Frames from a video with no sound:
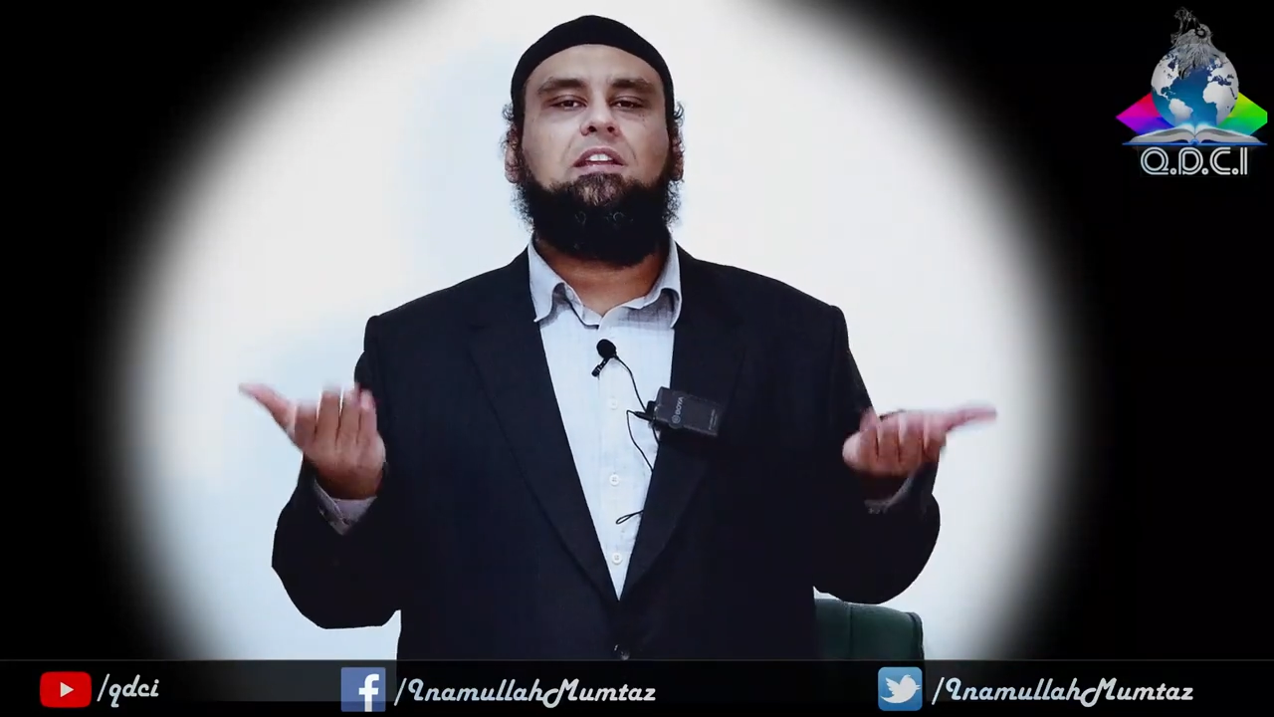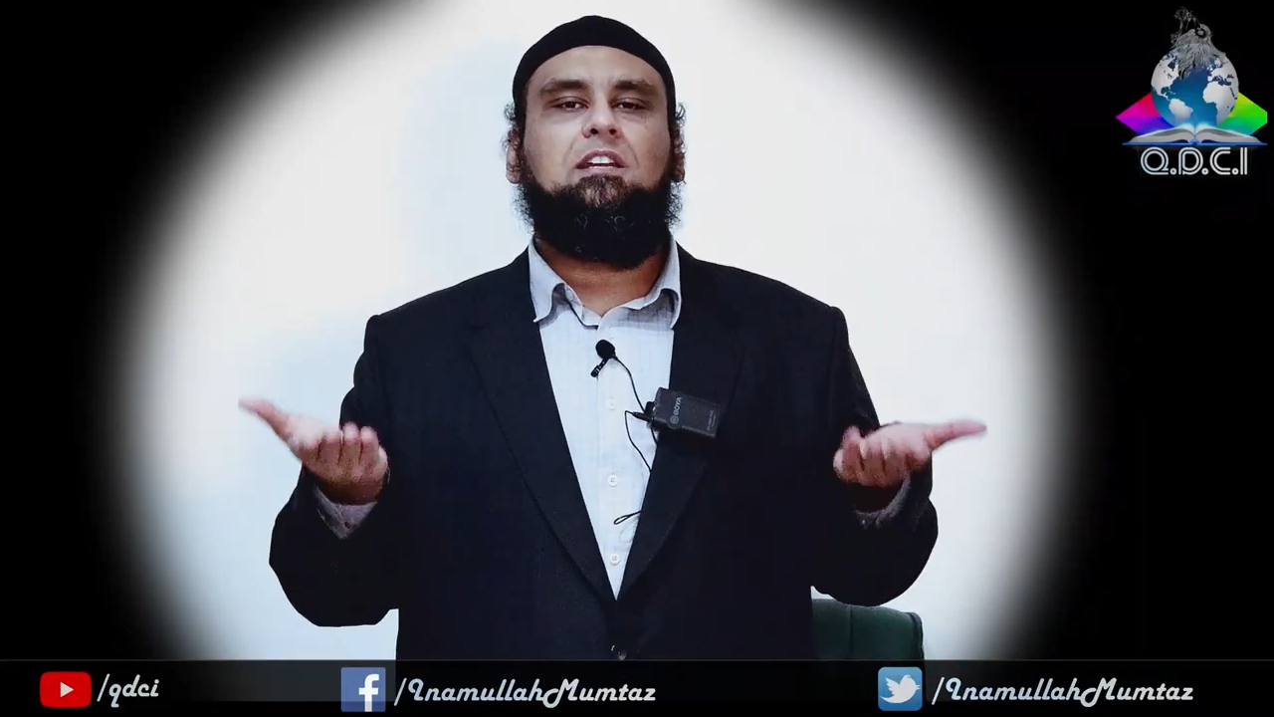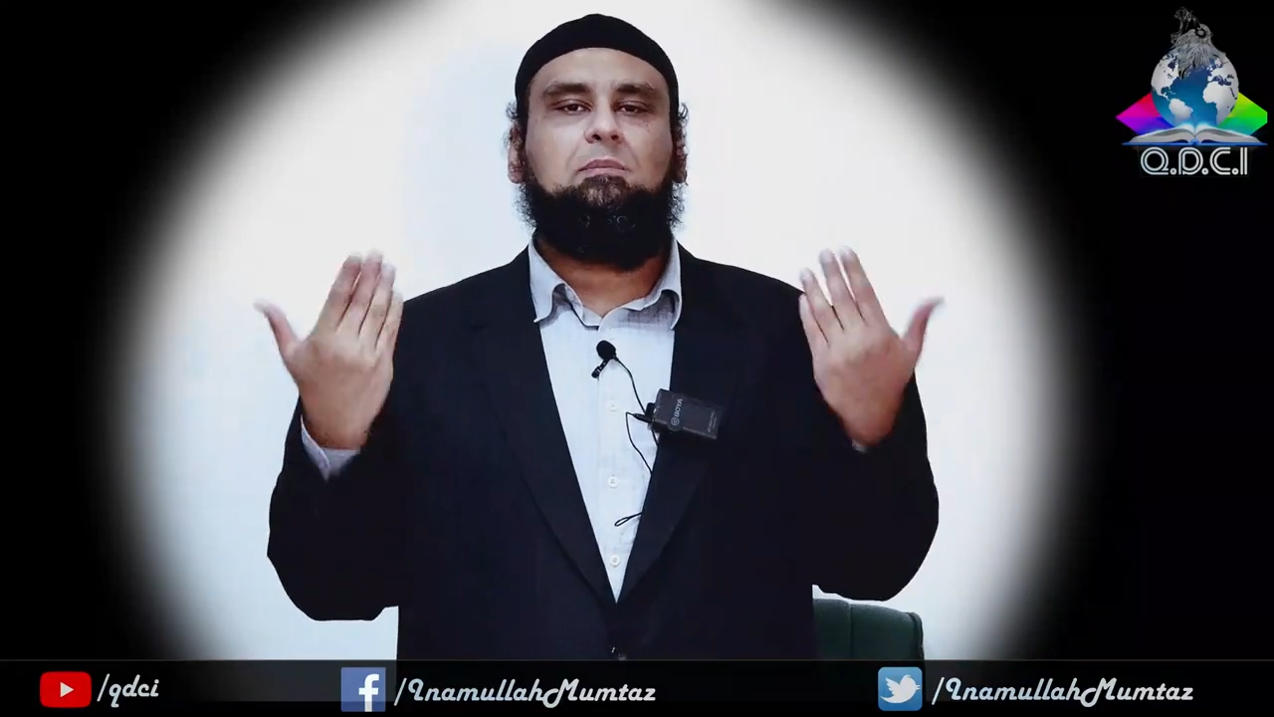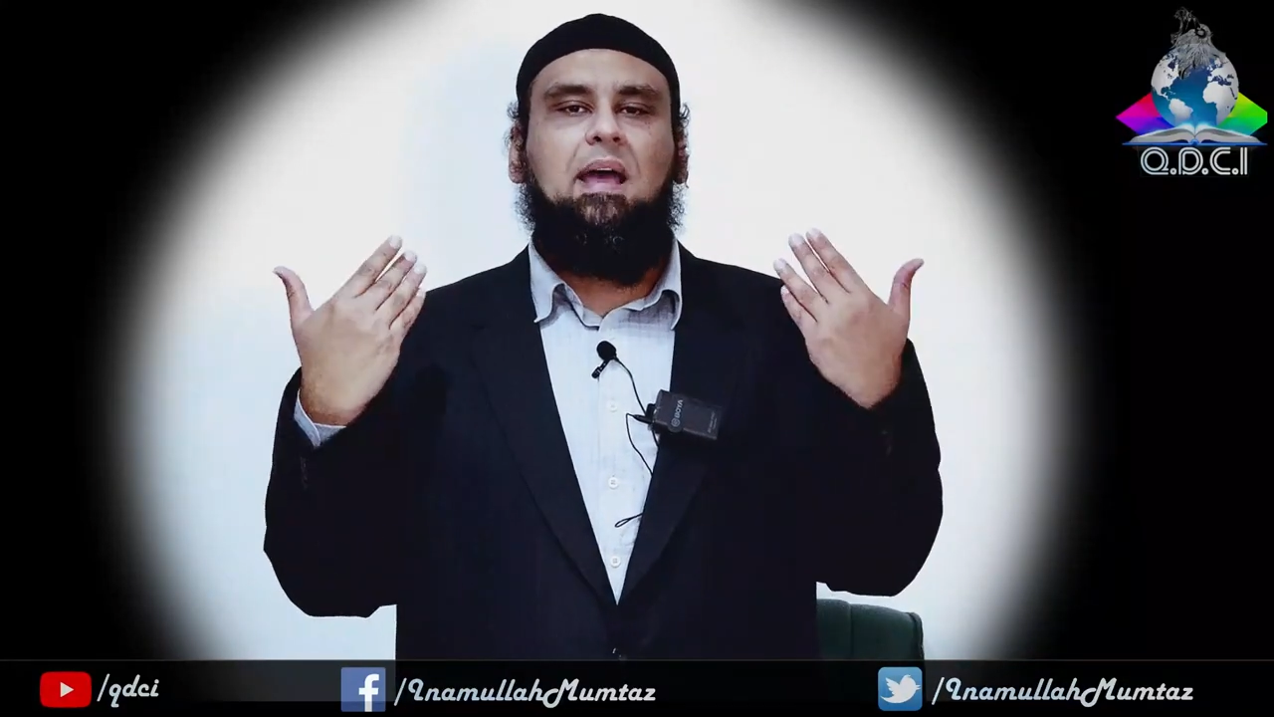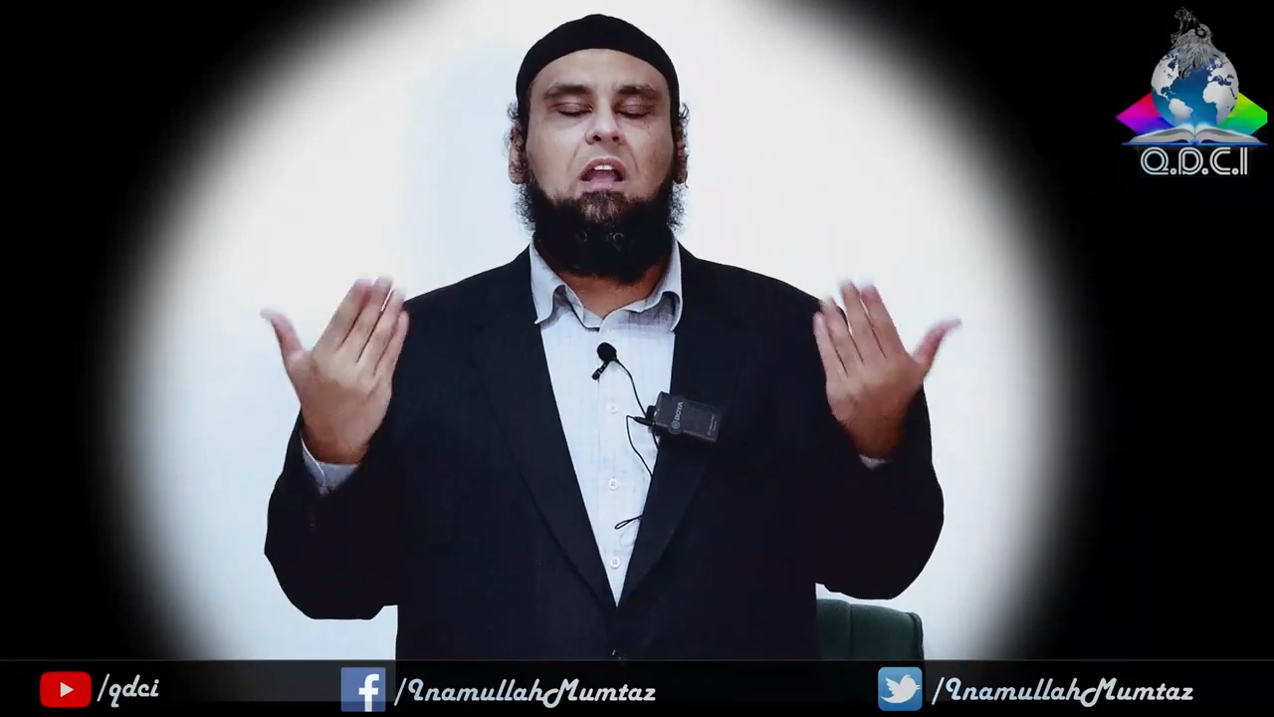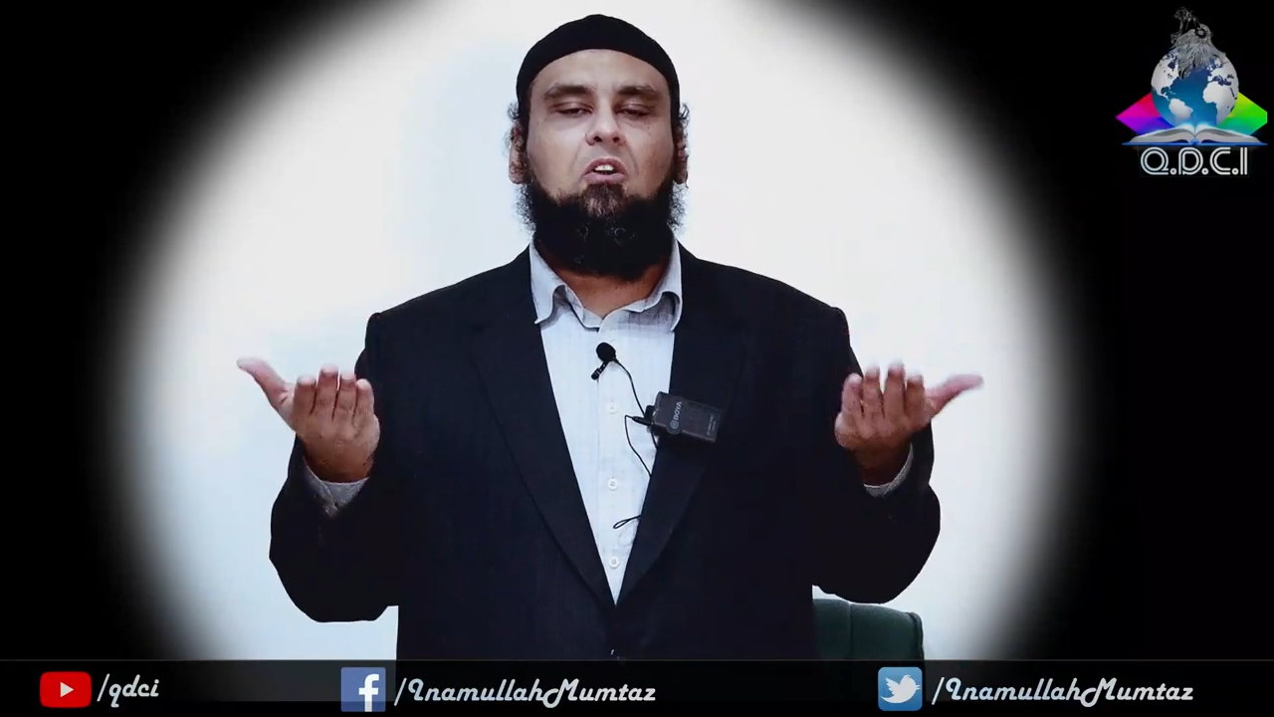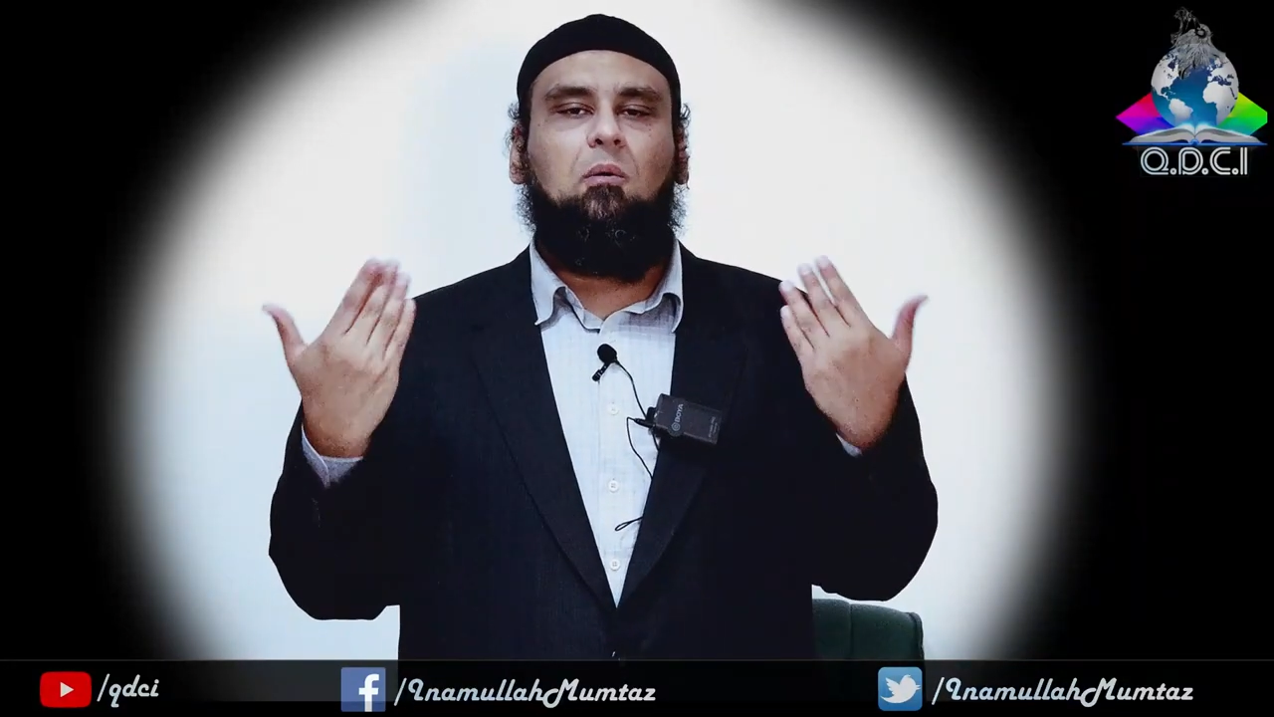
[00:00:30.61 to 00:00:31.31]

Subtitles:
years back,